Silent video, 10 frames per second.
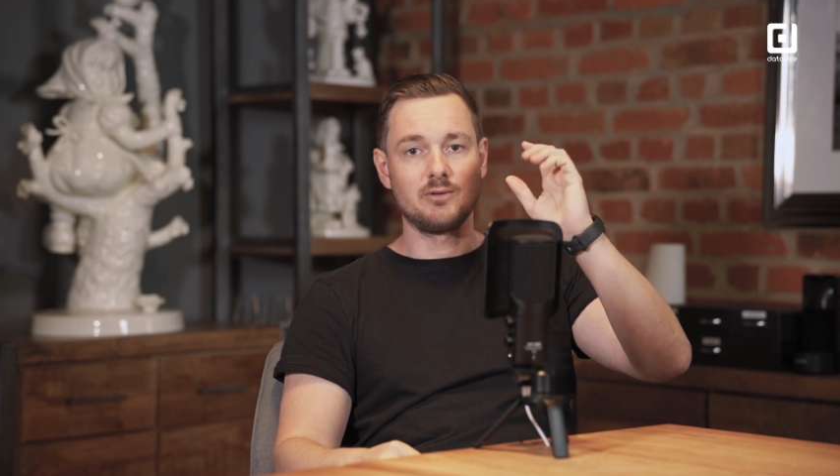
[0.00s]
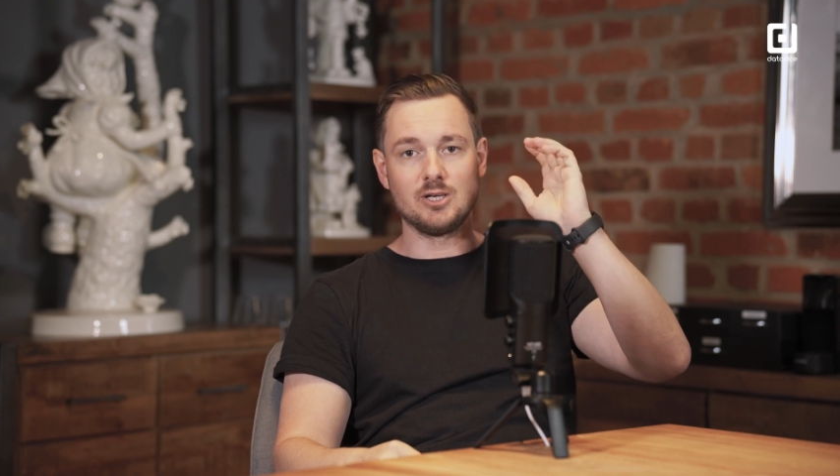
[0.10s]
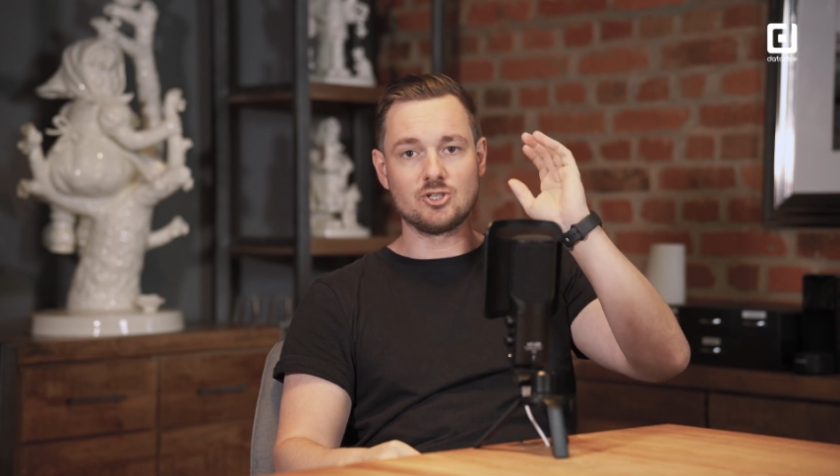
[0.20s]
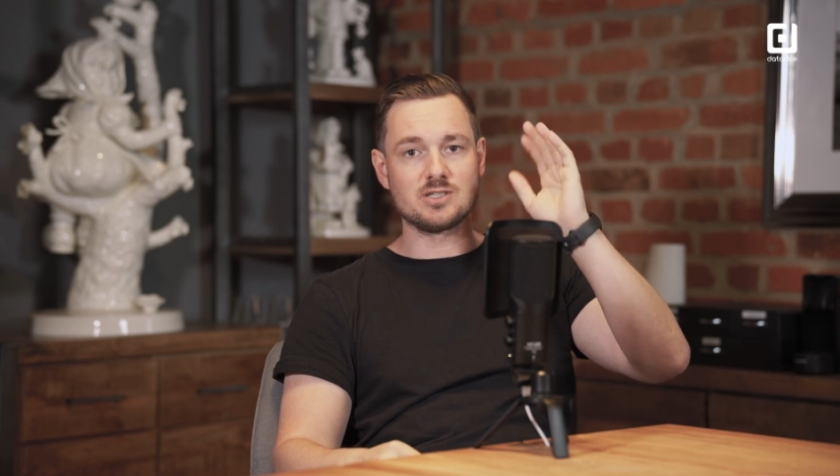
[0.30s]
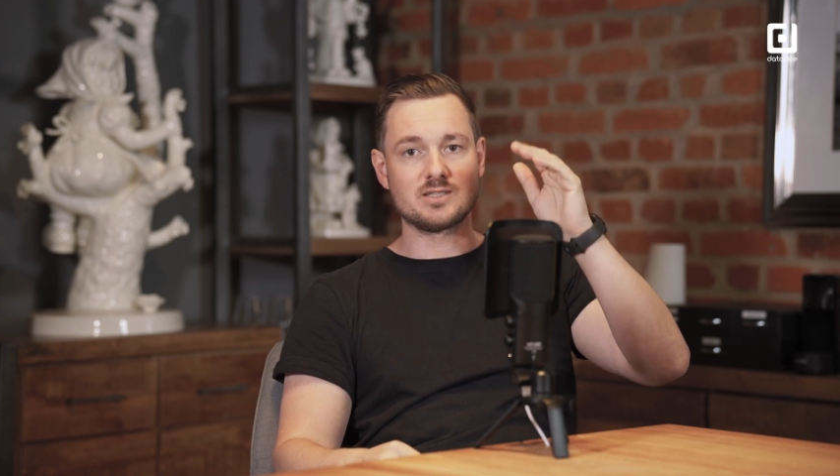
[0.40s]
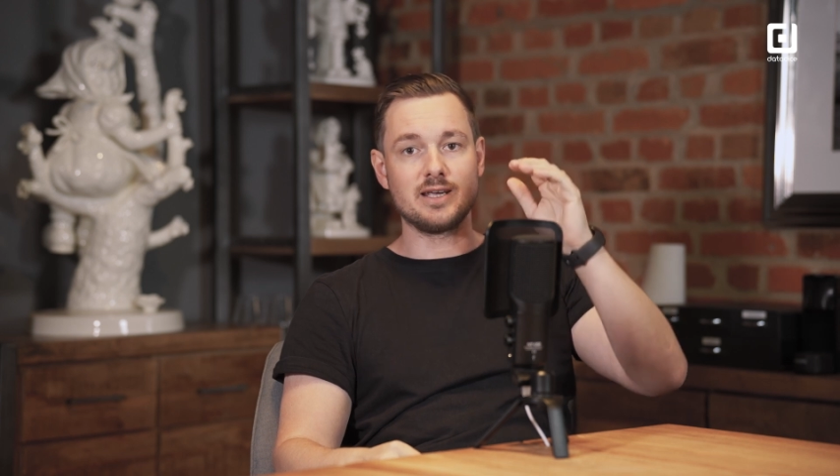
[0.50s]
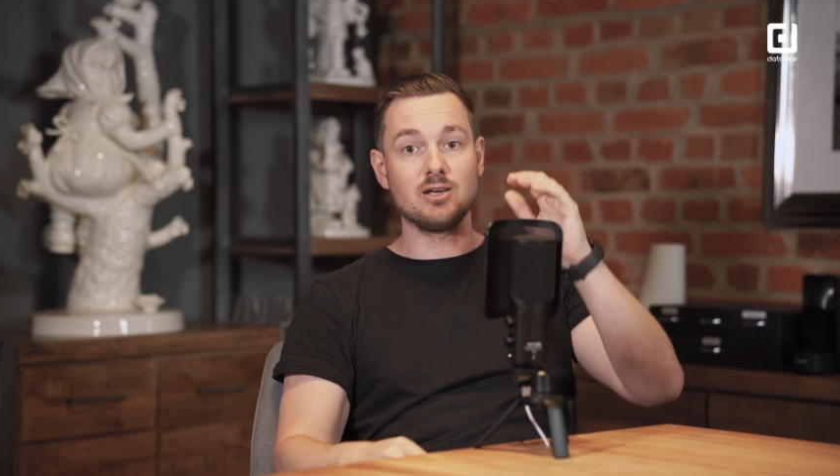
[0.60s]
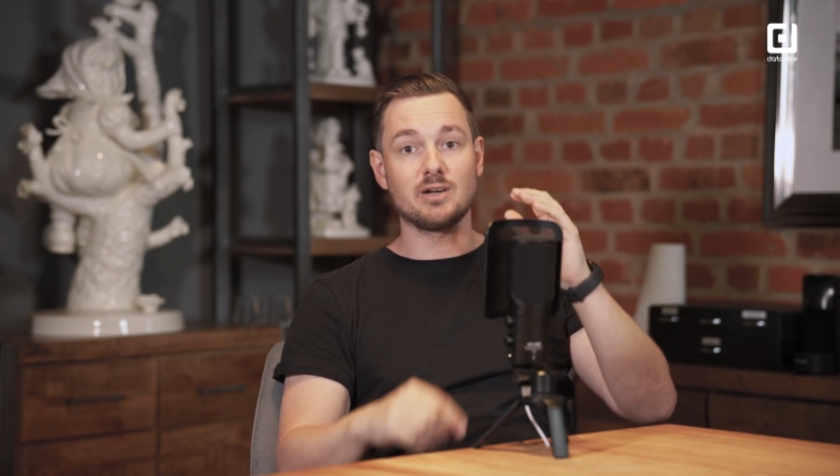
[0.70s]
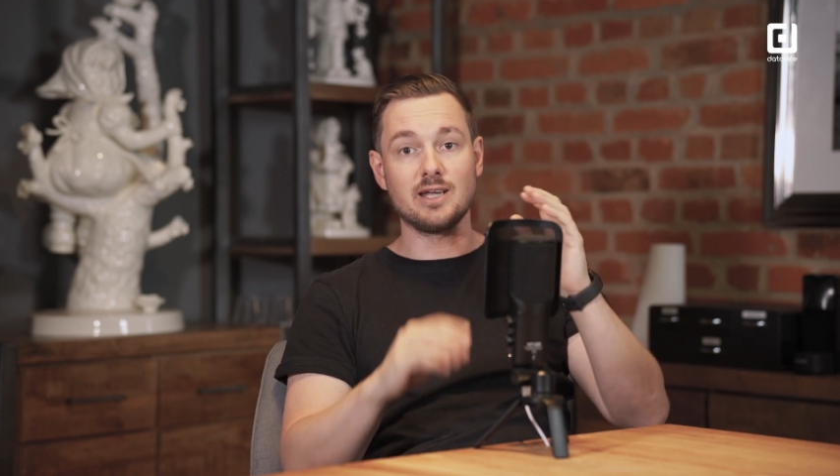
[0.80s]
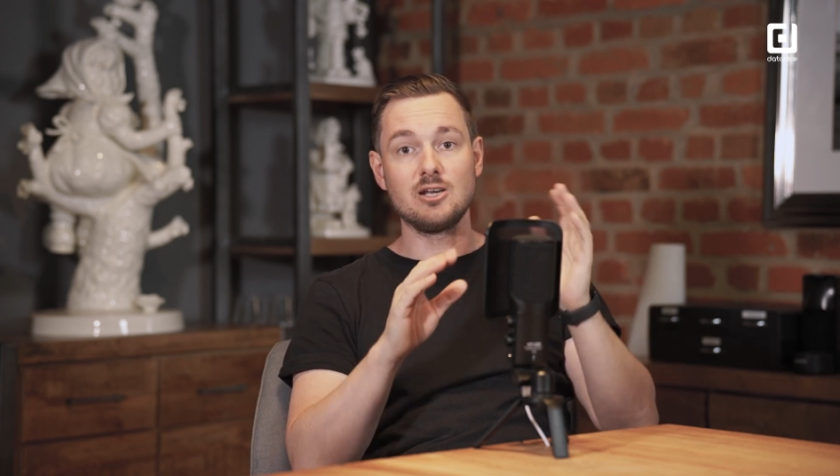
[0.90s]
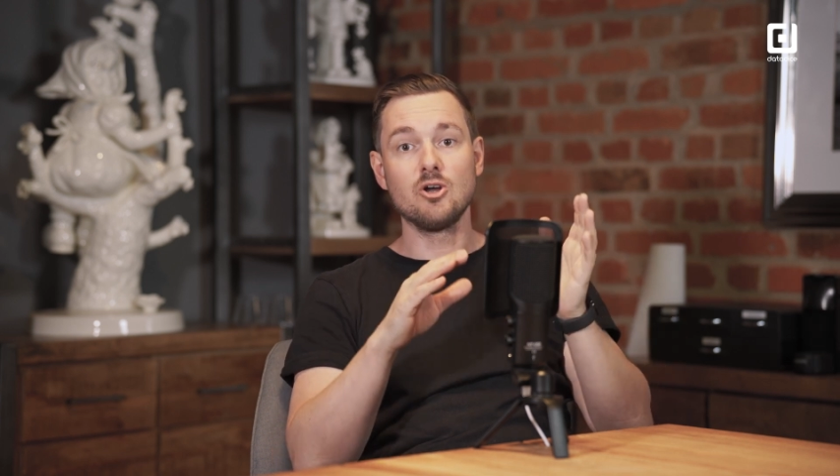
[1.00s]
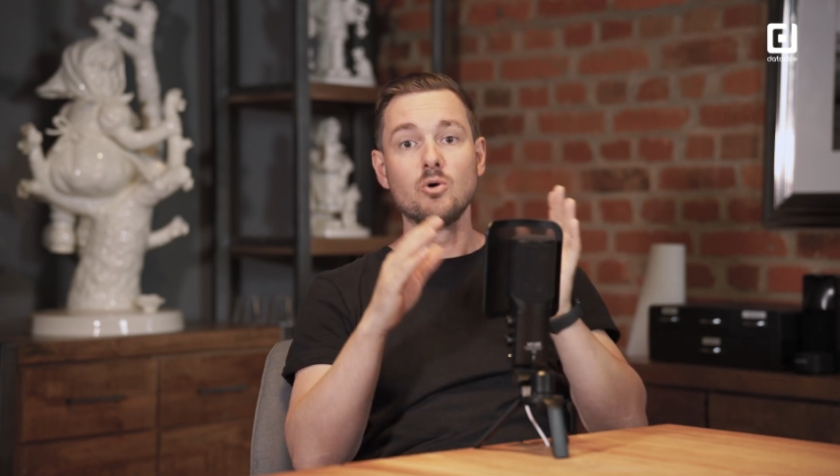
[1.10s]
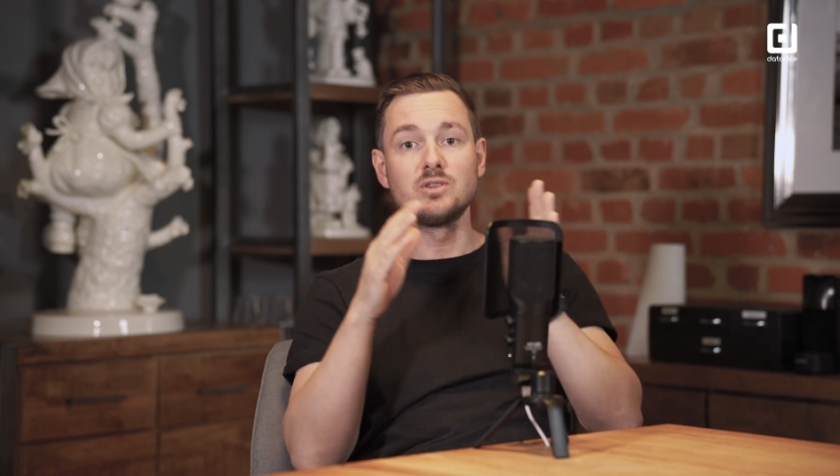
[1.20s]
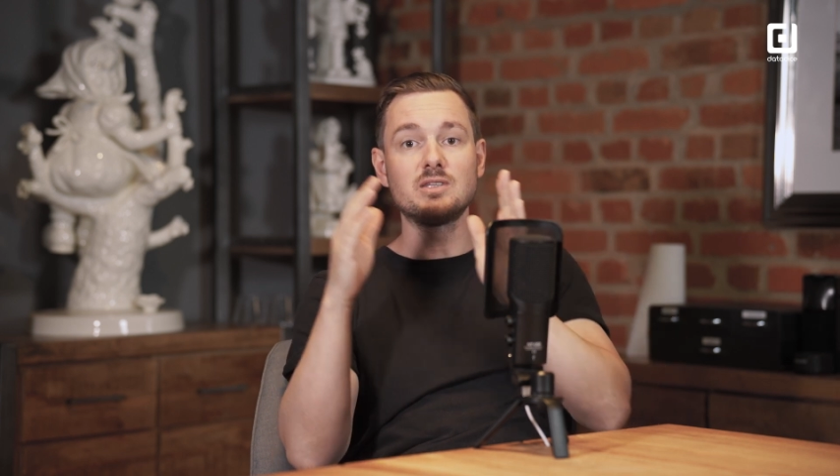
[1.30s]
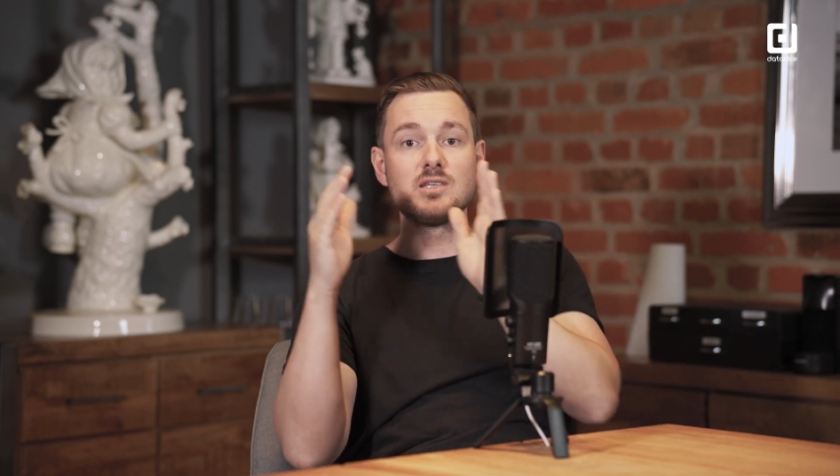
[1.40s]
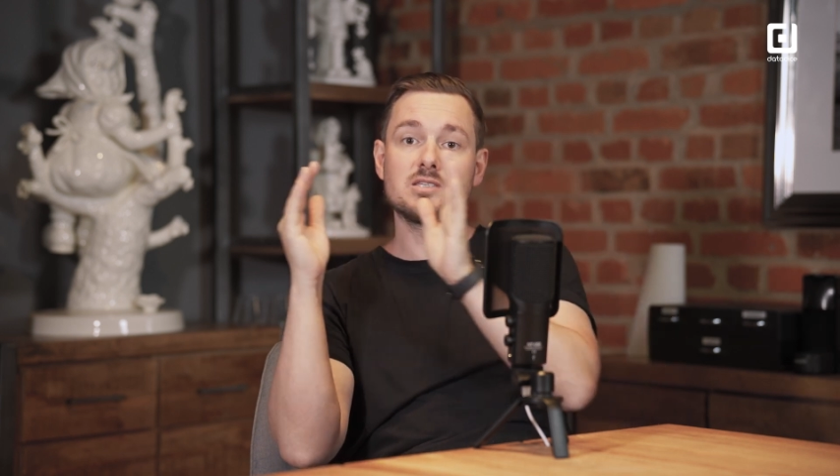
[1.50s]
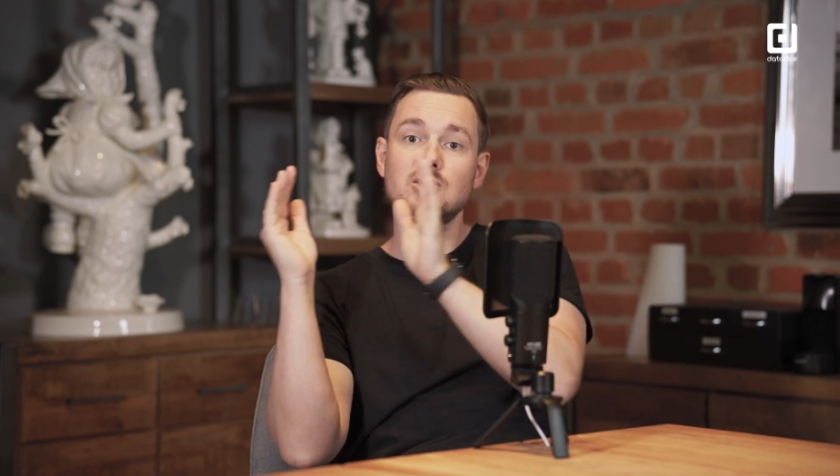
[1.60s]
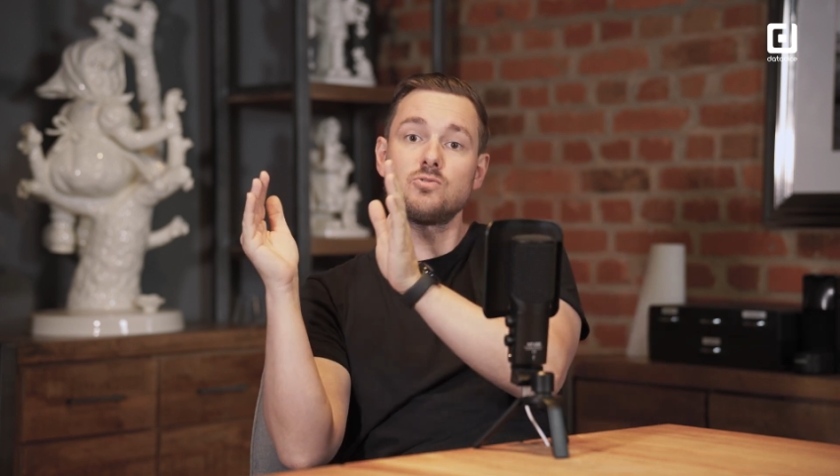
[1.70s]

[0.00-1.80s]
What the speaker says: where you just say, okay, load this